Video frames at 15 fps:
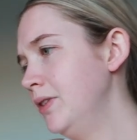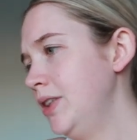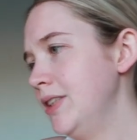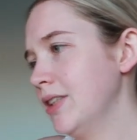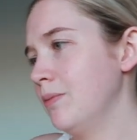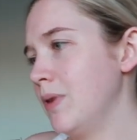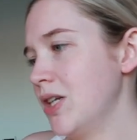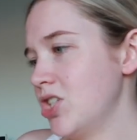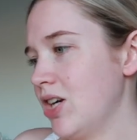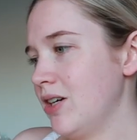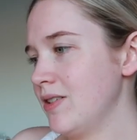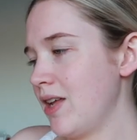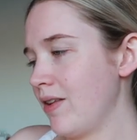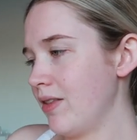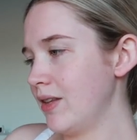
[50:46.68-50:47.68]
really done much
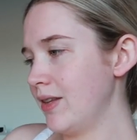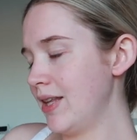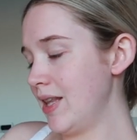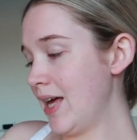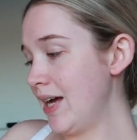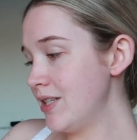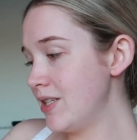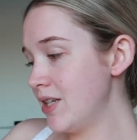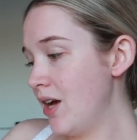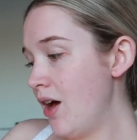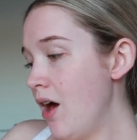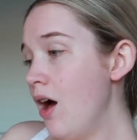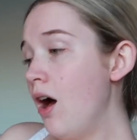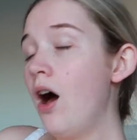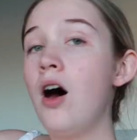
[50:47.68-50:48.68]
else other than that.
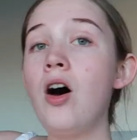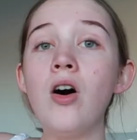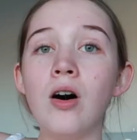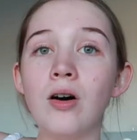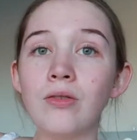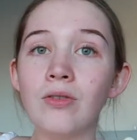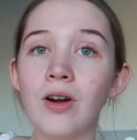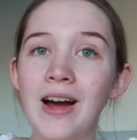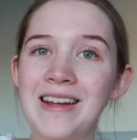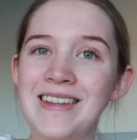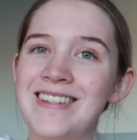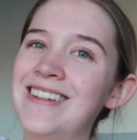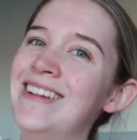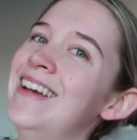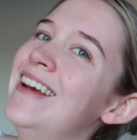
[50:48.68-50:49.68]
Oh,
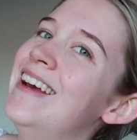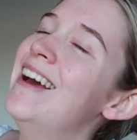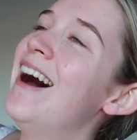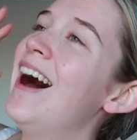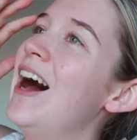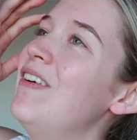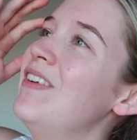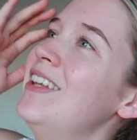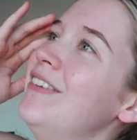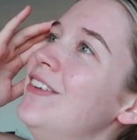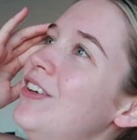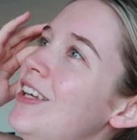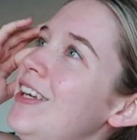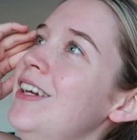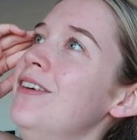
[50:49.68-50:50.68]
right. I went
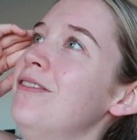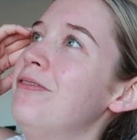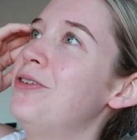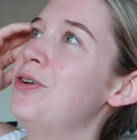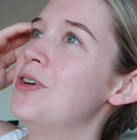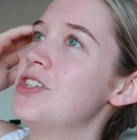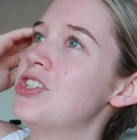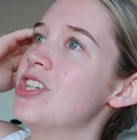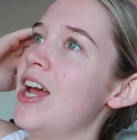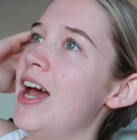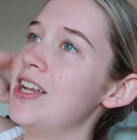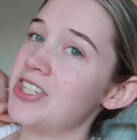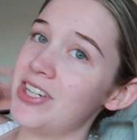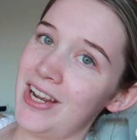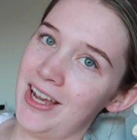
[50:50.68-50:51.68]
looking for ch
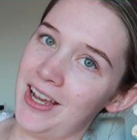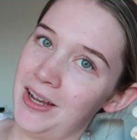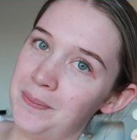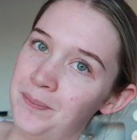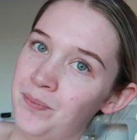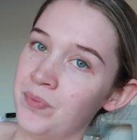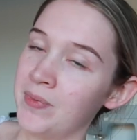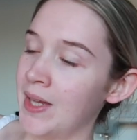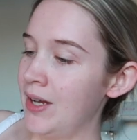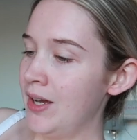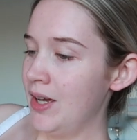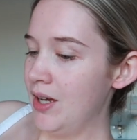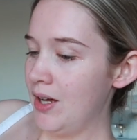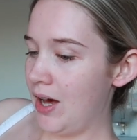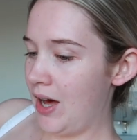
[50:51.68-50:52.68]
a chair
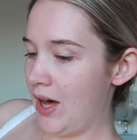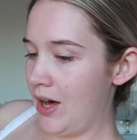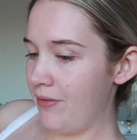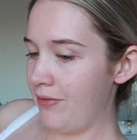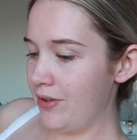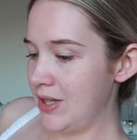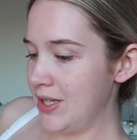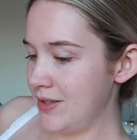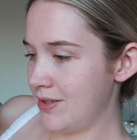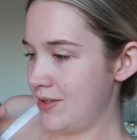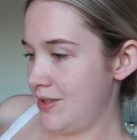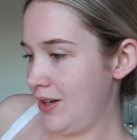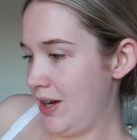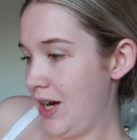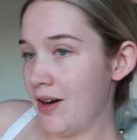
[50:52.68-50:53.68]
uh, for
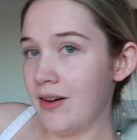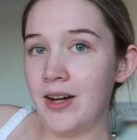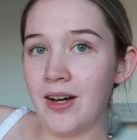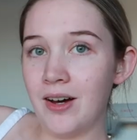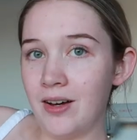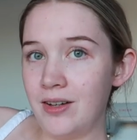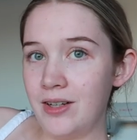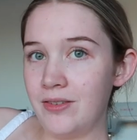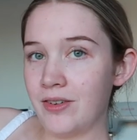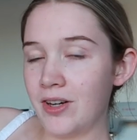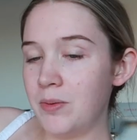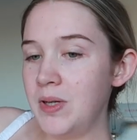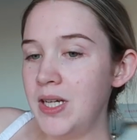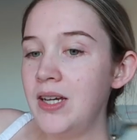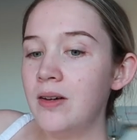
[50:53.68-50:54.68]
this area in front
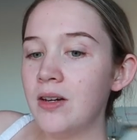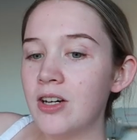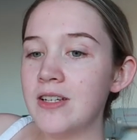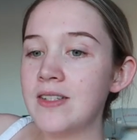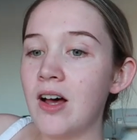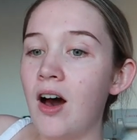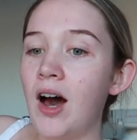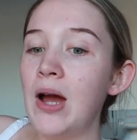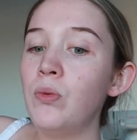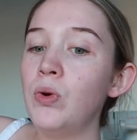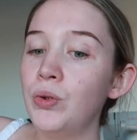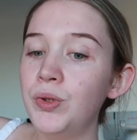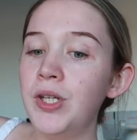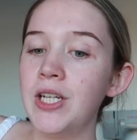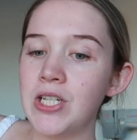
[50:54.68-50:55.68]
of me. Because I
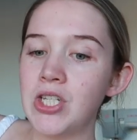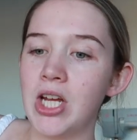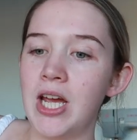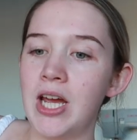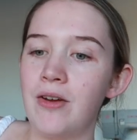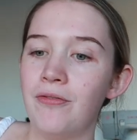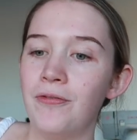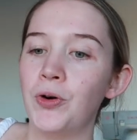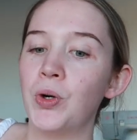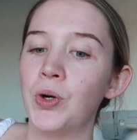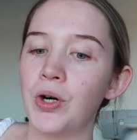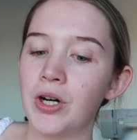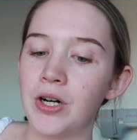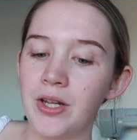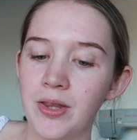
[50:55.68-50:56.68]
will need a chair
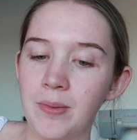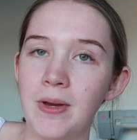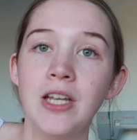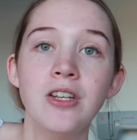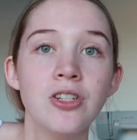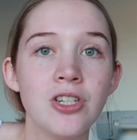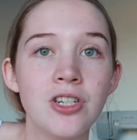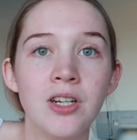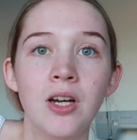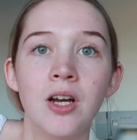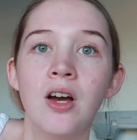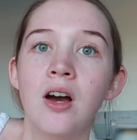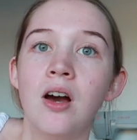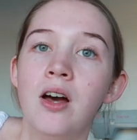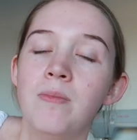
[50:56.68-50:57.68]
for the bench.
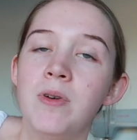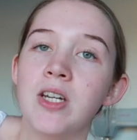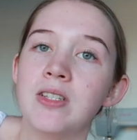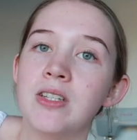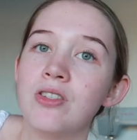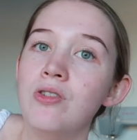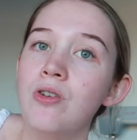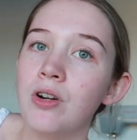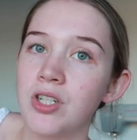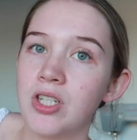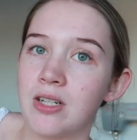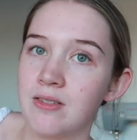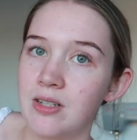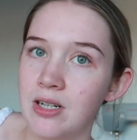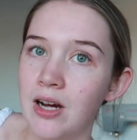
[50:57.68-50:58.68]
Because it's not
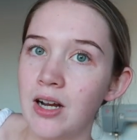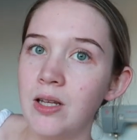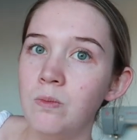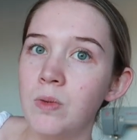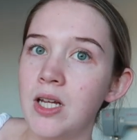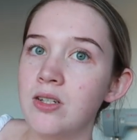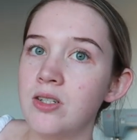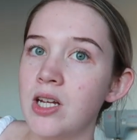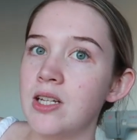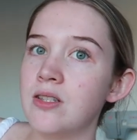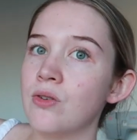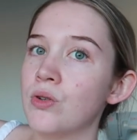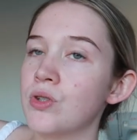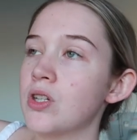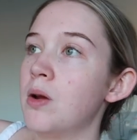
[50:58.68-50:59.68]
just a cutting bench. It's
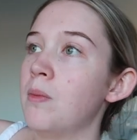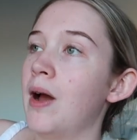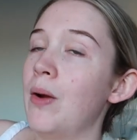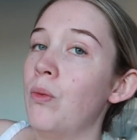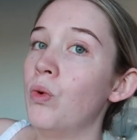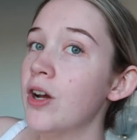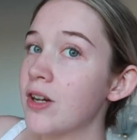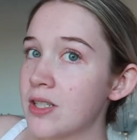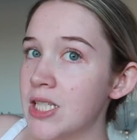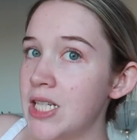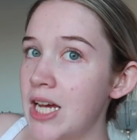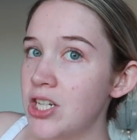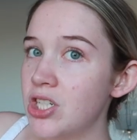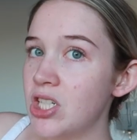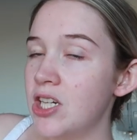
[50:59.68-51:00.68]
also my
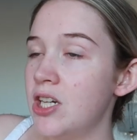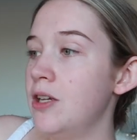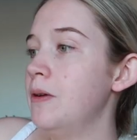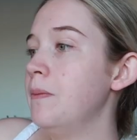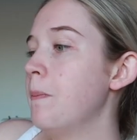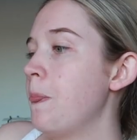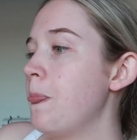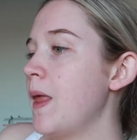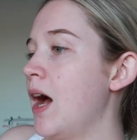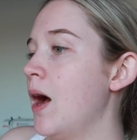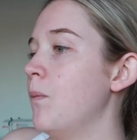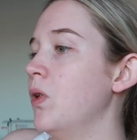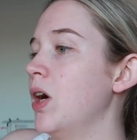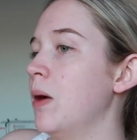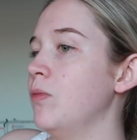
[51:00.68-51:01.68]
workstation um, where